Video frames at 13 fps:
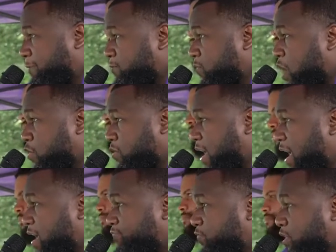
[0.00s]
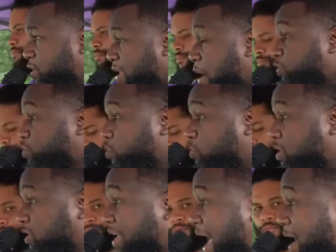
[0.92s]
Right. Okay. That was
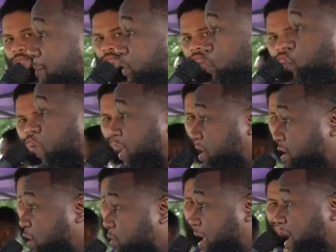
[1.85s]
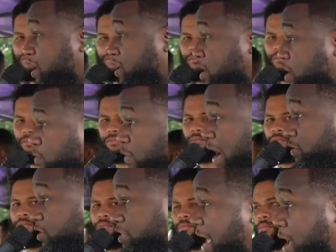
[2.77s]
during the time of the winter. Okay.
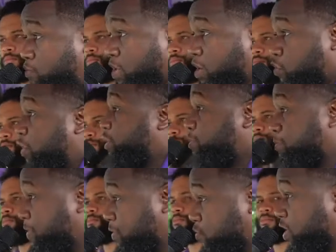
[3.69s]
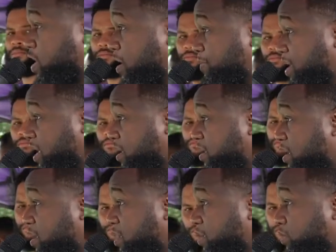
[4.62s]
Around the time where Christmas would come in.
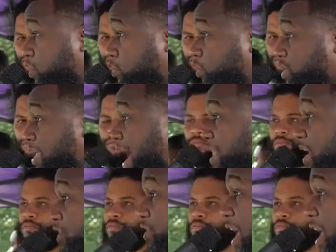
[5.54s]
So you see how they're